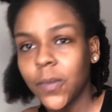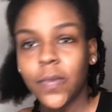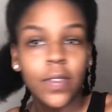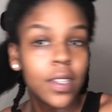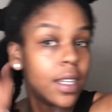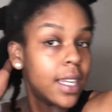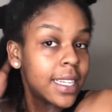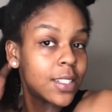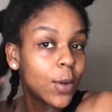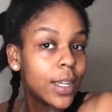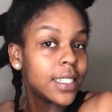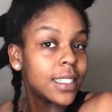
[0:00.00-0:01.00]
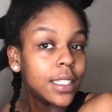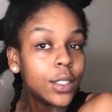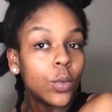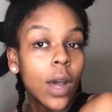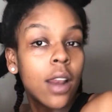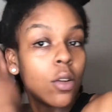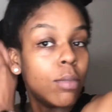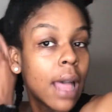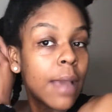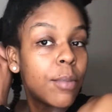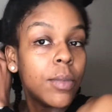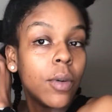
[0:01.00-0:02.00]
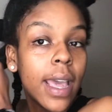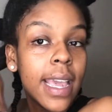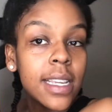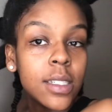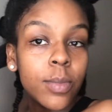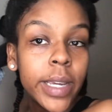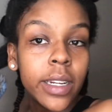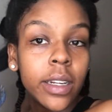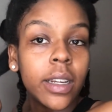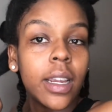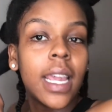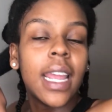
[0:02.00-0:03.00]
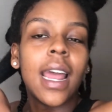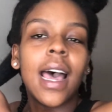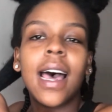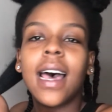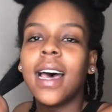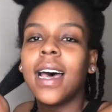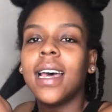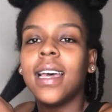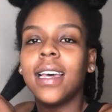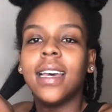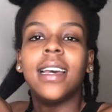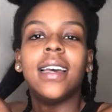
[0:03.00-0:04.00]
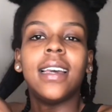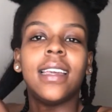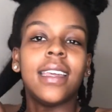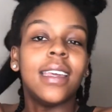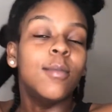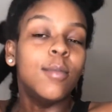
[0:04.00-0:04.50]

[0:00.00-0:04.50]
The next question is, why do black people age better? And I am